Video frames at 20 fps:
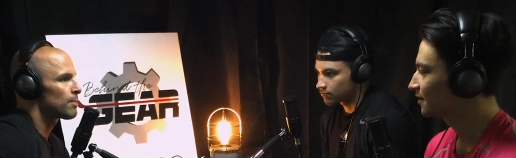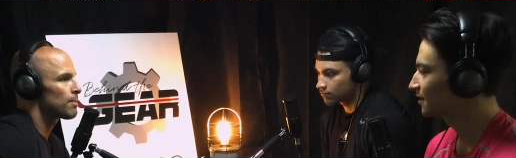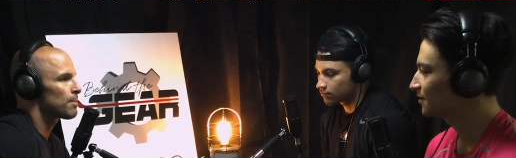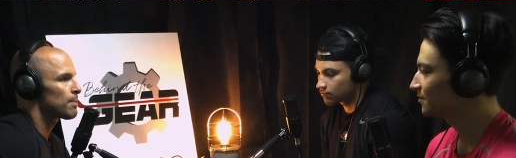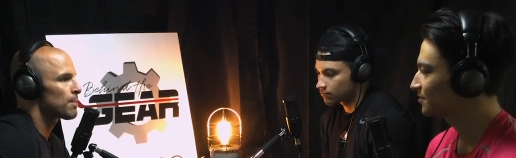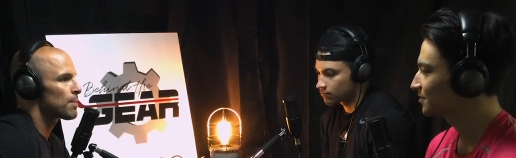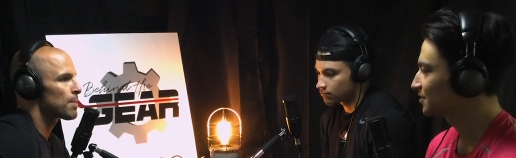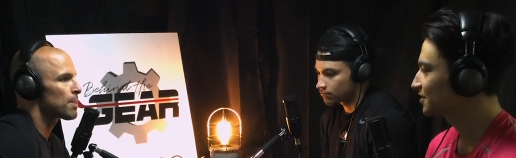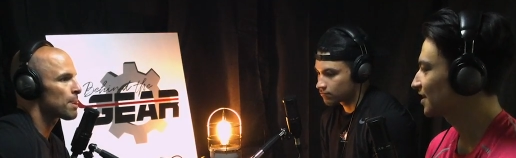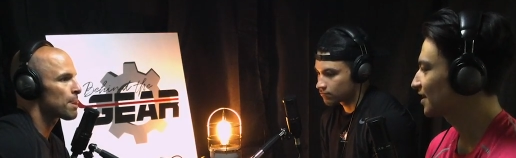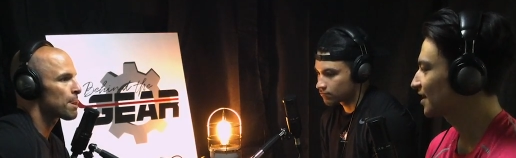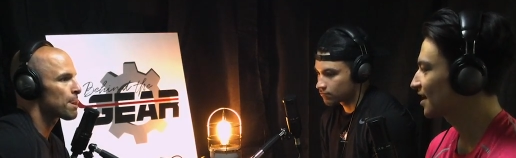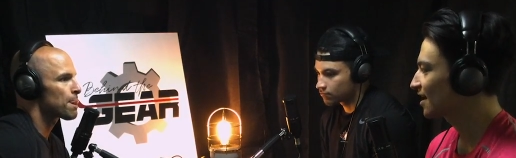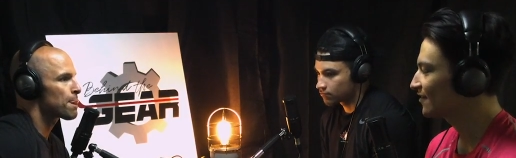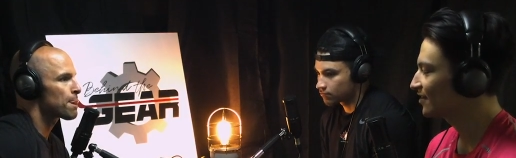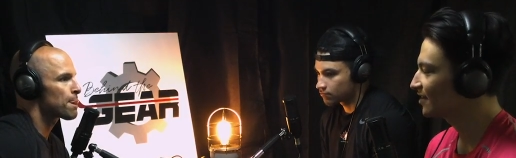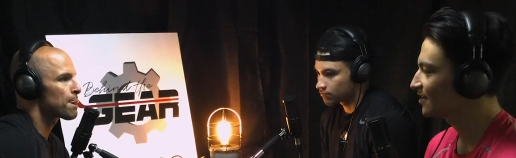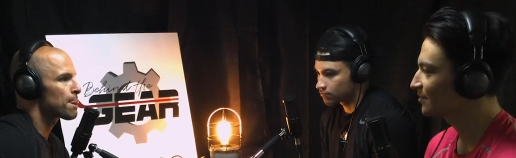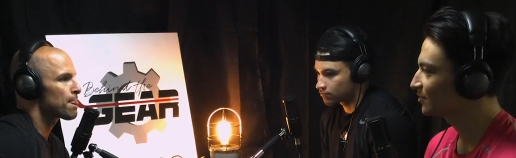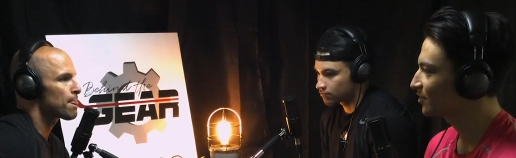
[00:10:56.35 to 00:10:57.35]
Speaker 1: um, just like
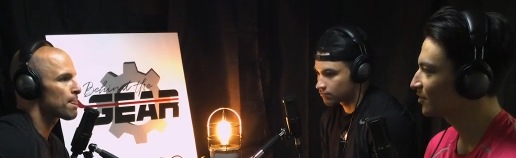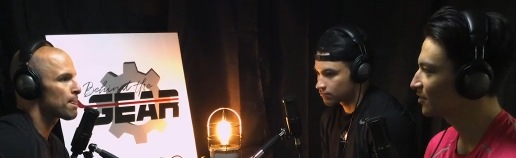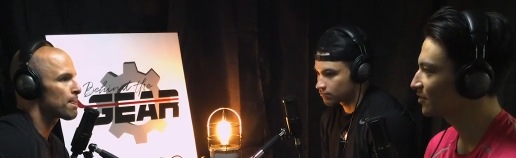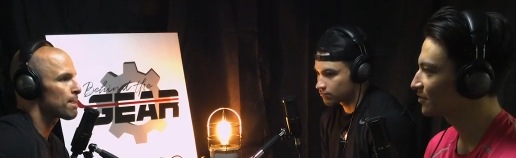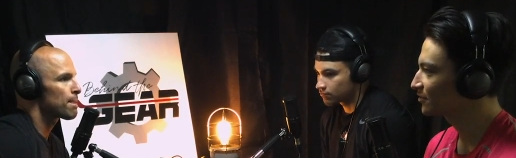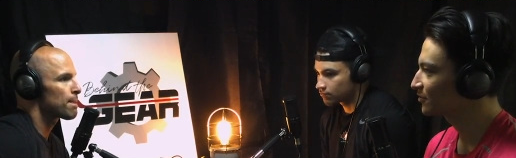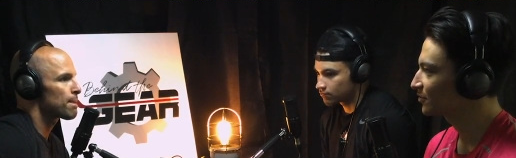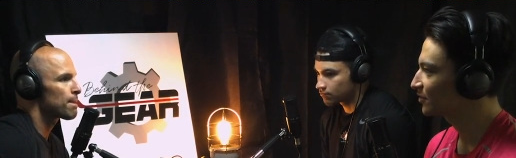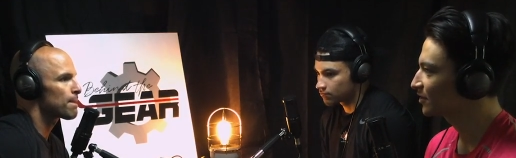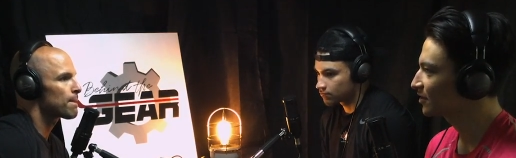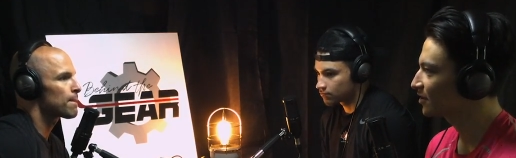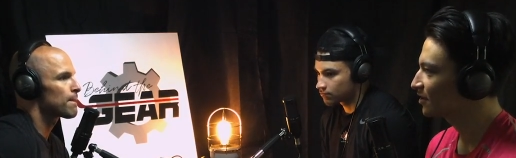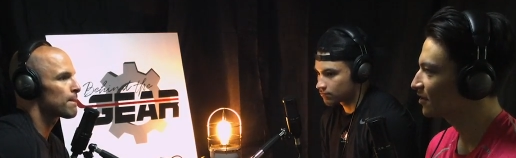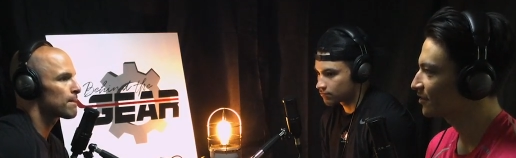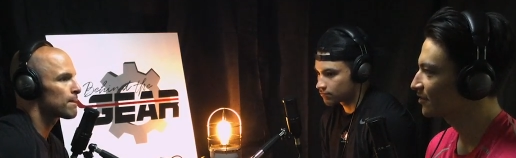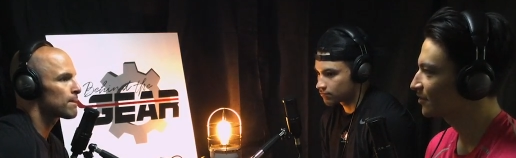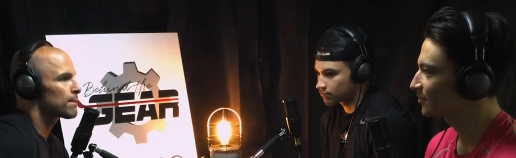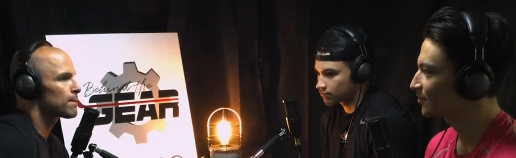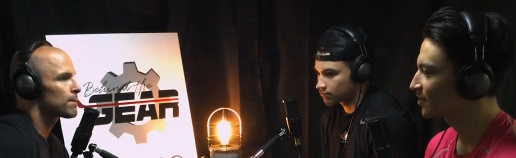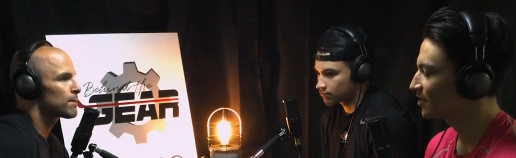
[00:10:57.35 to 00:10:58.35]
having him go through it
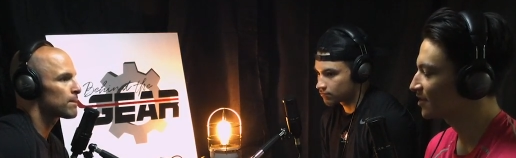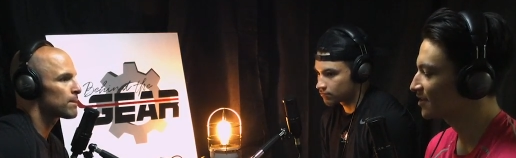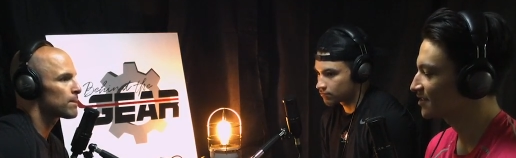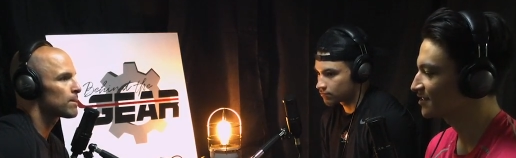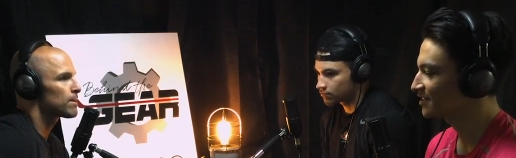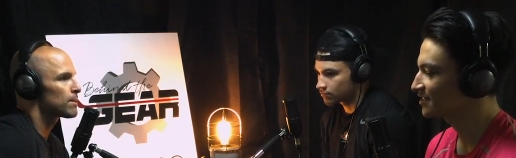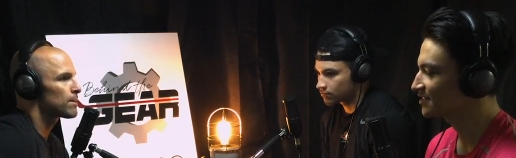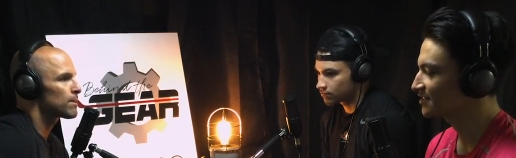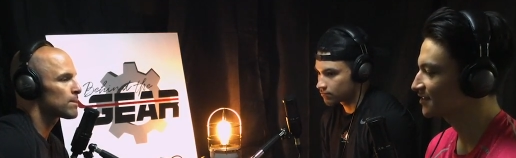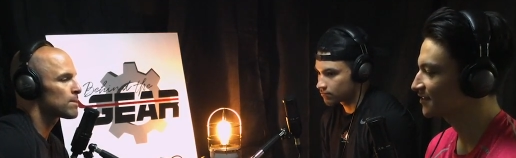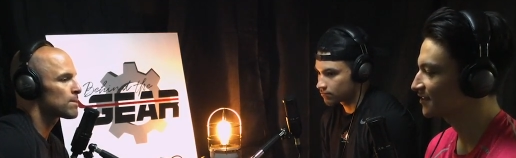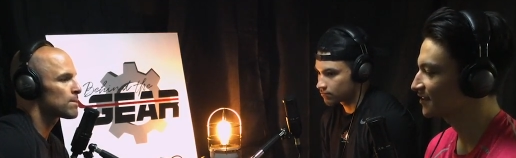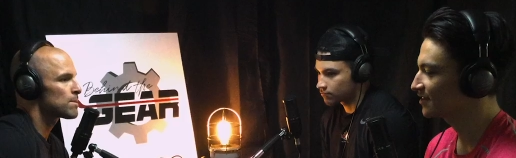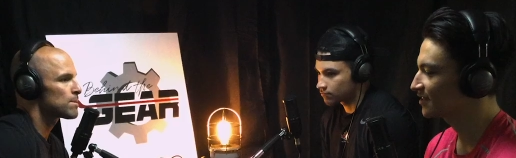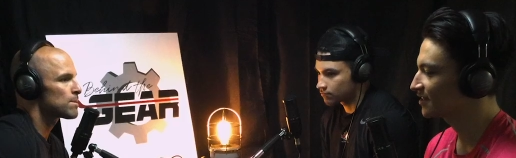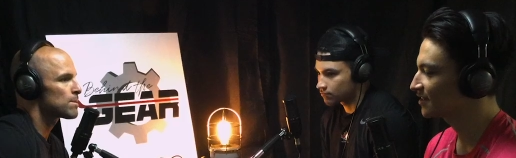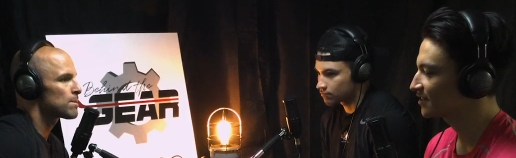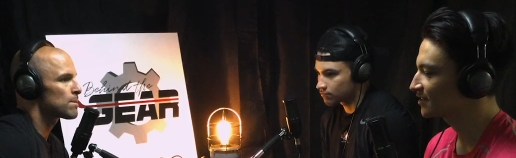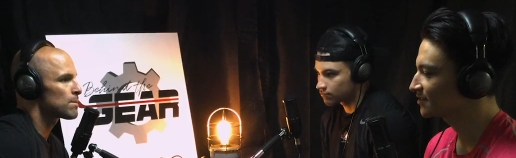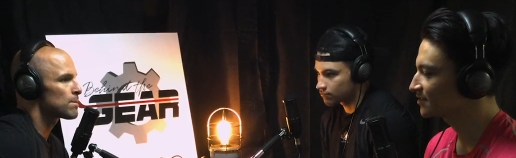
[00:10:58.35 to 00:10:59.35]
all, the process and
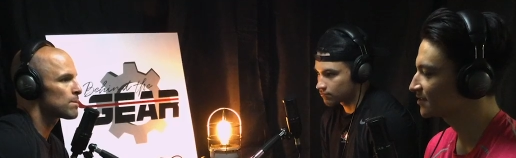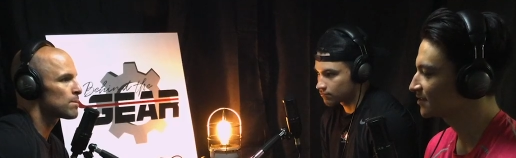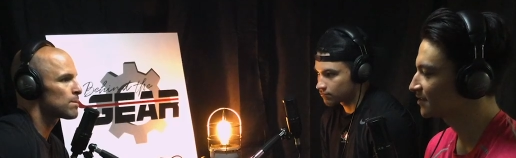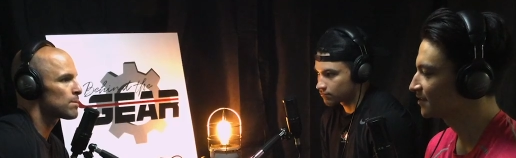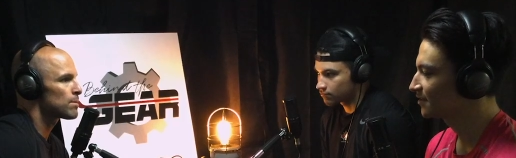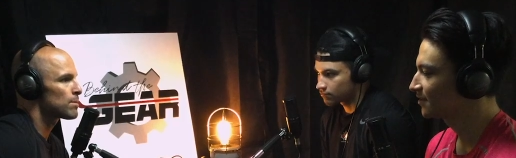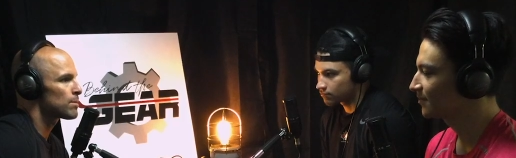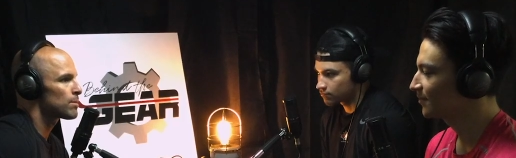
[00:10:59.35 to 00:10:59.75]
everything is